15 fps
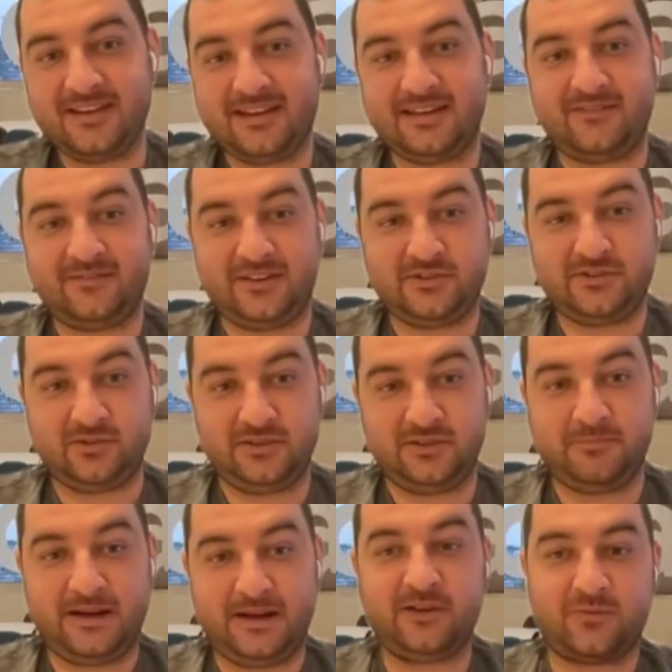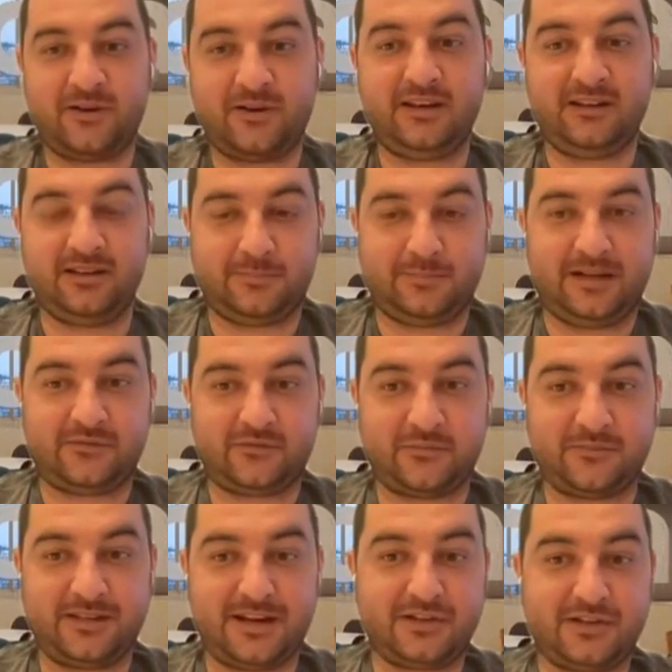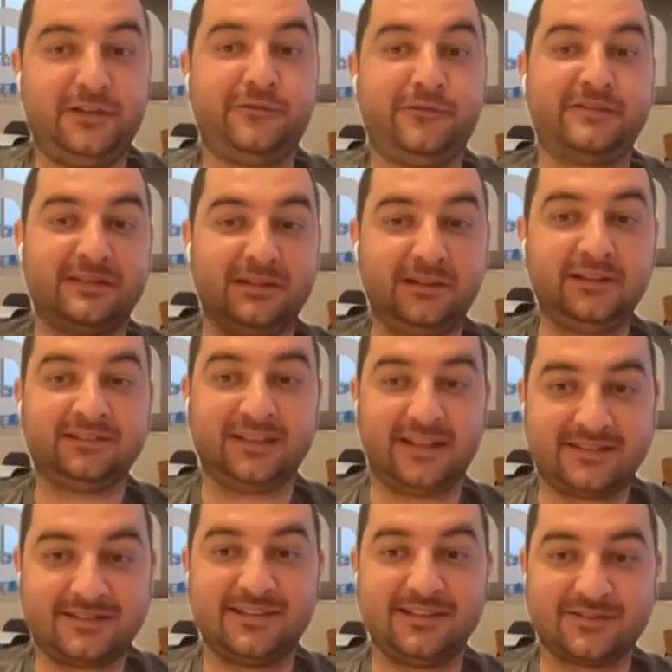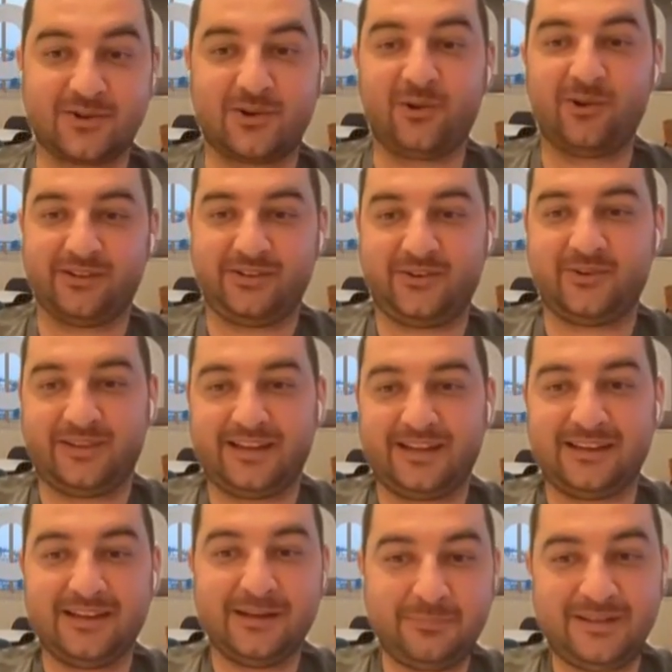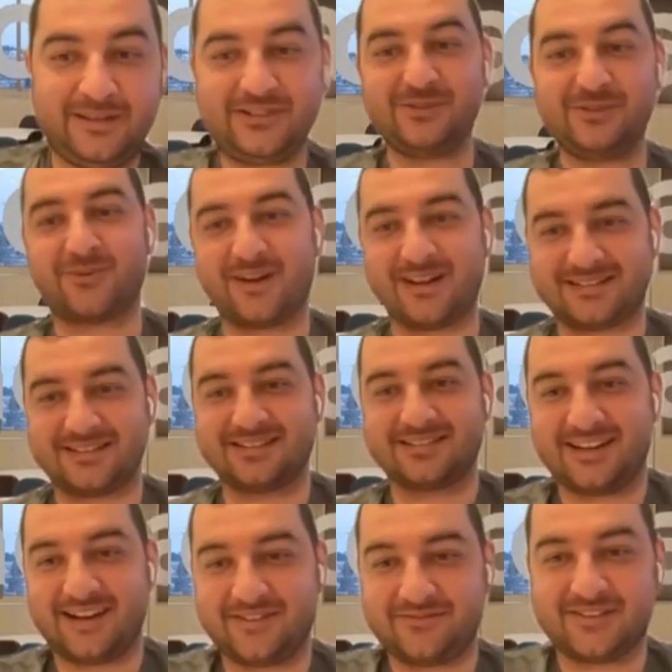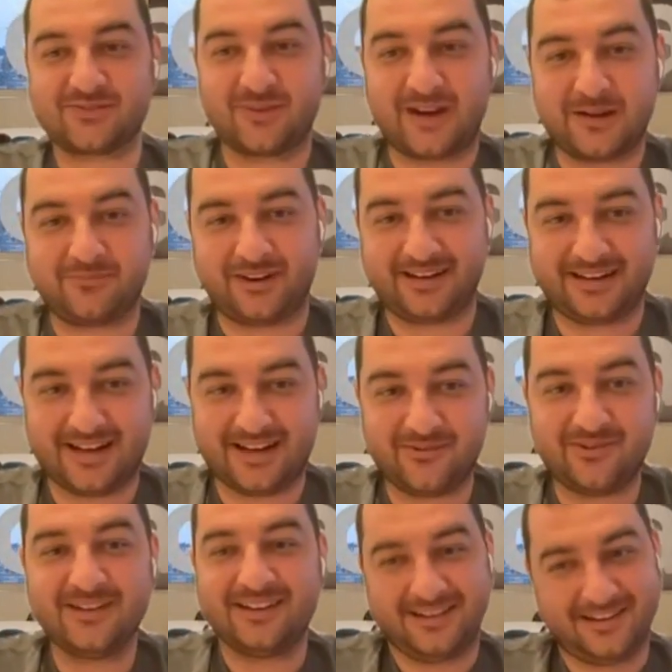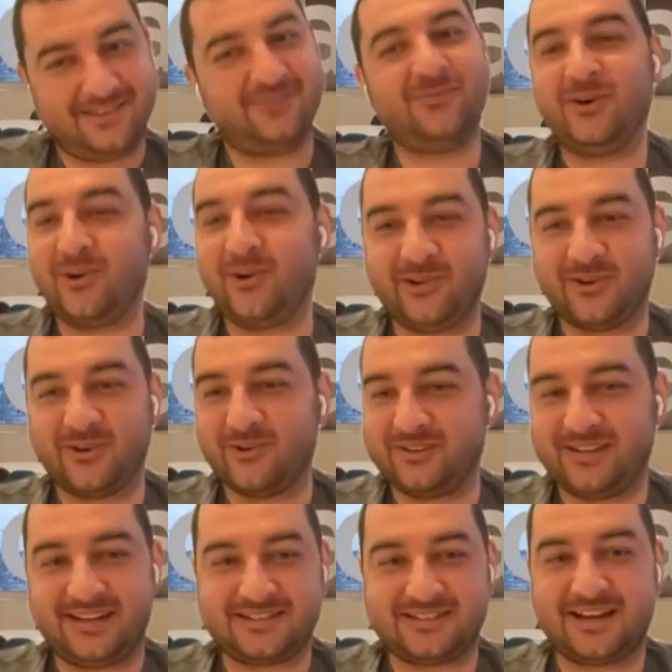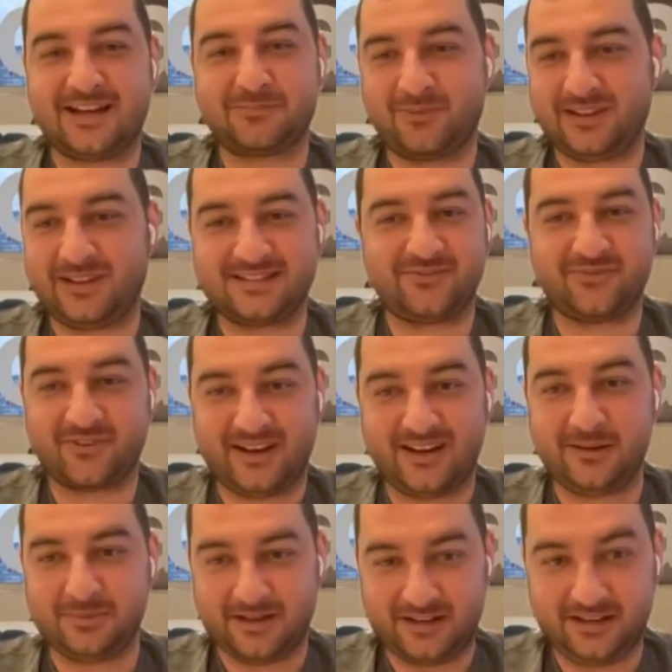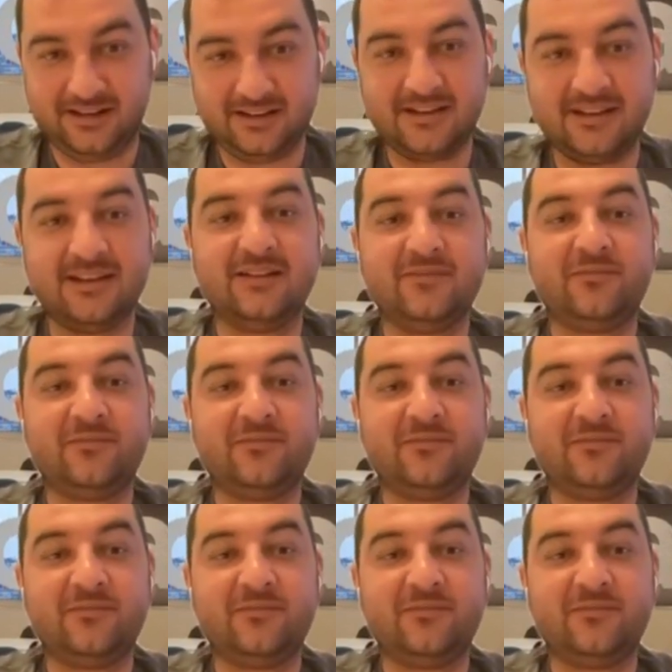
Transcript: And eventually, by creating the platform that actually facilitates this whole, like peachy process that I've described right now, and we all know that it's not pleasant for anybody,